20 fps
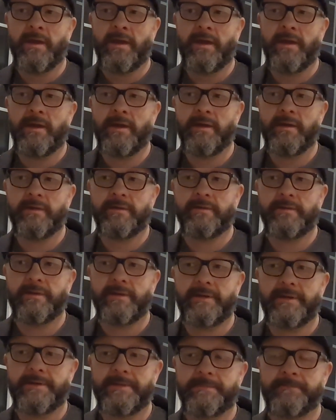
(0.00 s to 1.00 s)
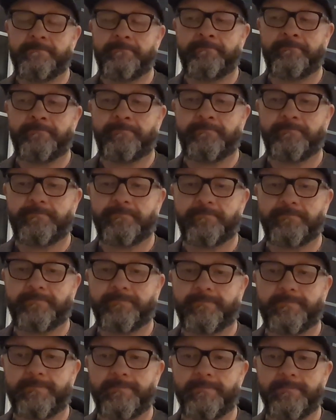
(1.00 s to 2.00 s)
And um,
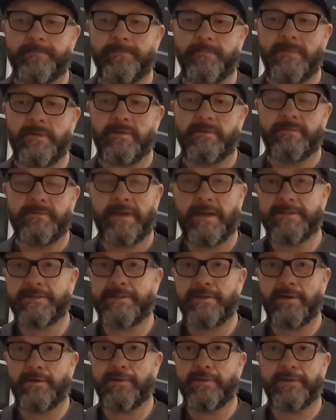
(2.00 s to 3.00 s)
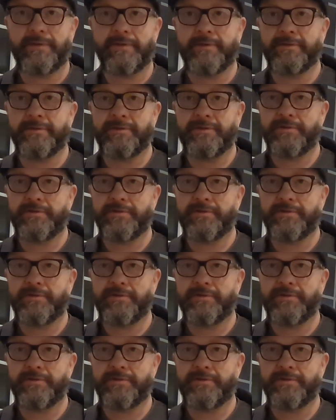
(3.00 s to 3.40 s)
that's the other thing.